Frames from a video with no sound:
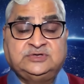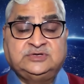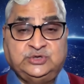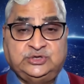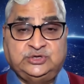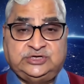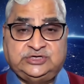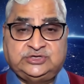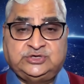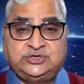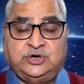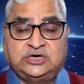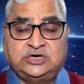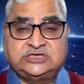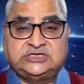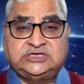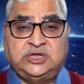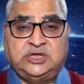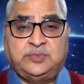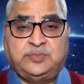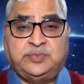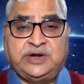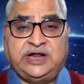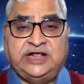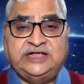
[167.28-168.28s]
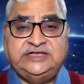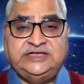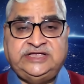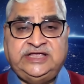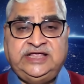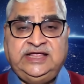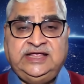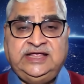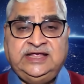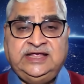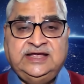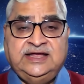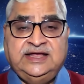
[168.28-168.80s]
So it is not
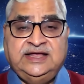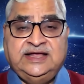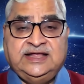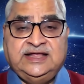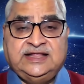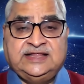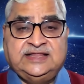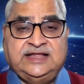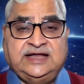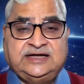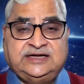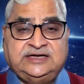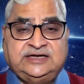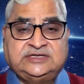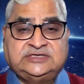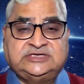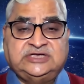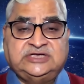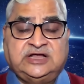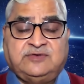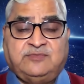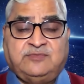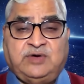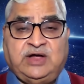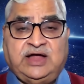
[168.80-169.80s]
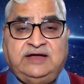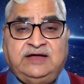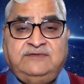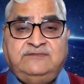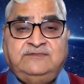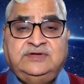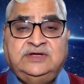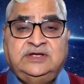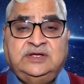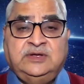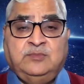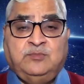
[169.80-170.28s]
surprising that it survived